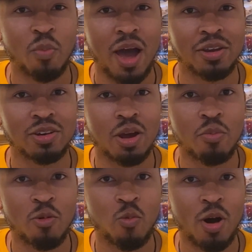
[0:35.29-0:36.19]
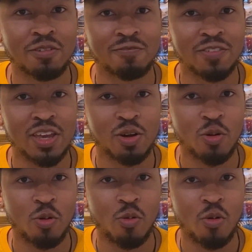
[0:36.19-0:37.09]
my number 1
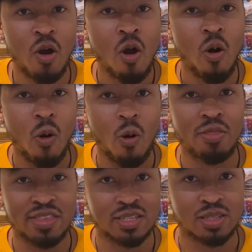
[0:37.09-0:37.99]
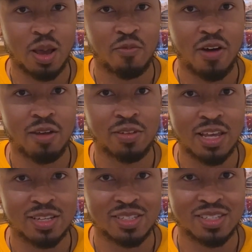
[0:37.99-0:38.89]
vehicle on this top 5
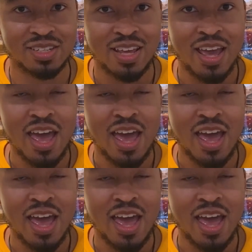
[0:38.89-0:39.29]
list.